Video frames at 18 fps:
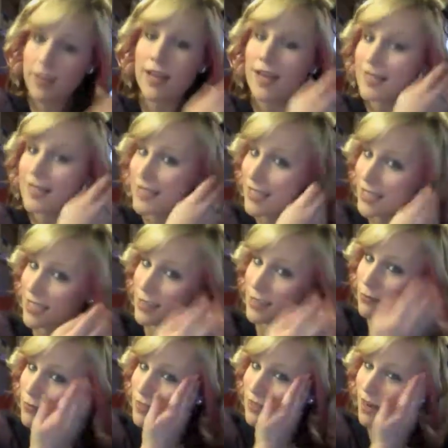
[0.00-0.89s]
Since
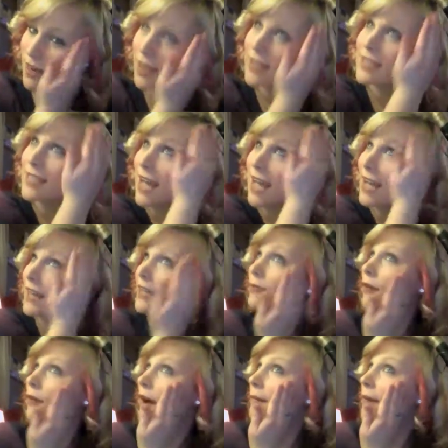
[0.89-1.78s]
this one's not
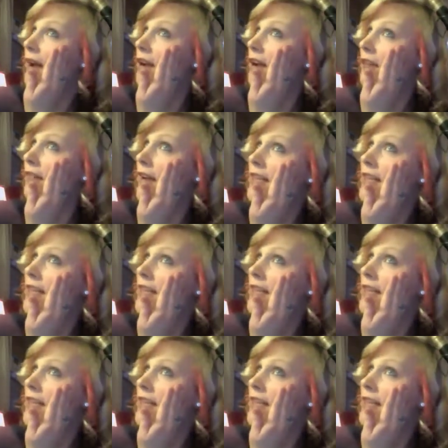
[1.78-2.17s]
exactly right by your